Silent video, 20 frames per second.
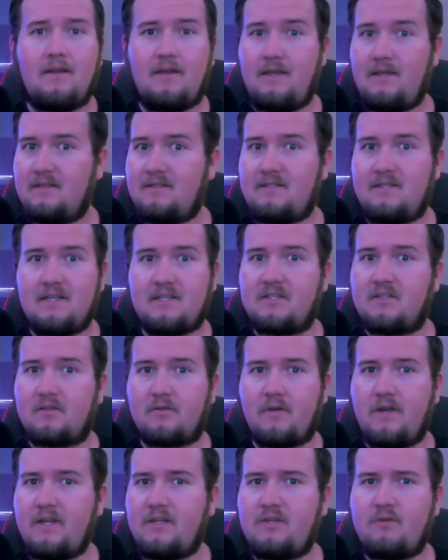He's
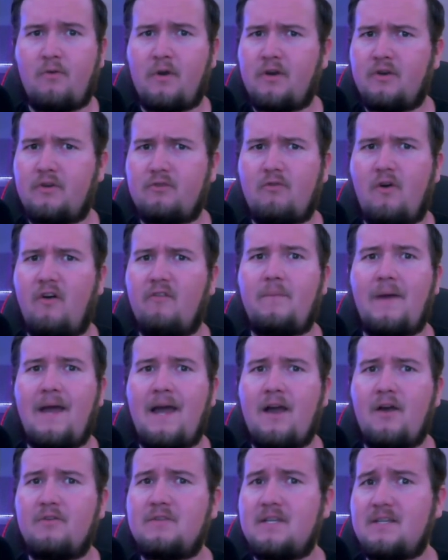6'3", 212
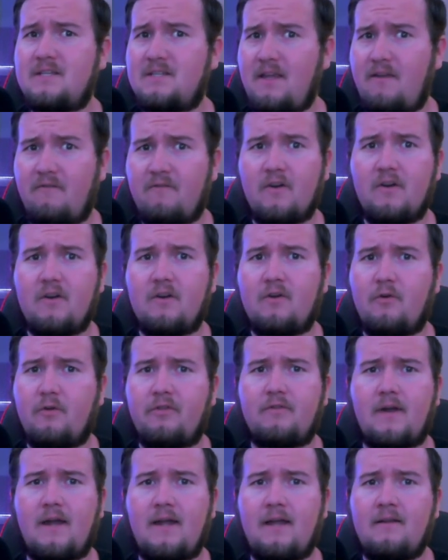pounds, is a vertical
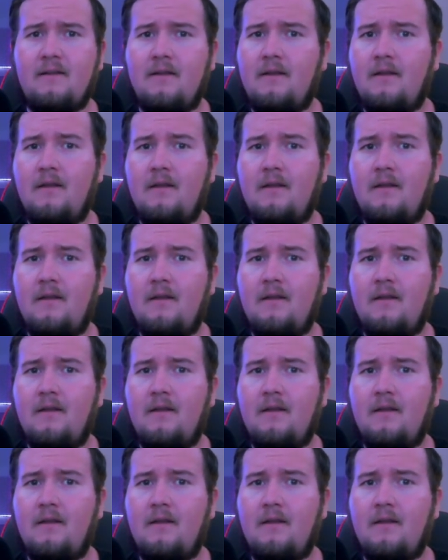threat.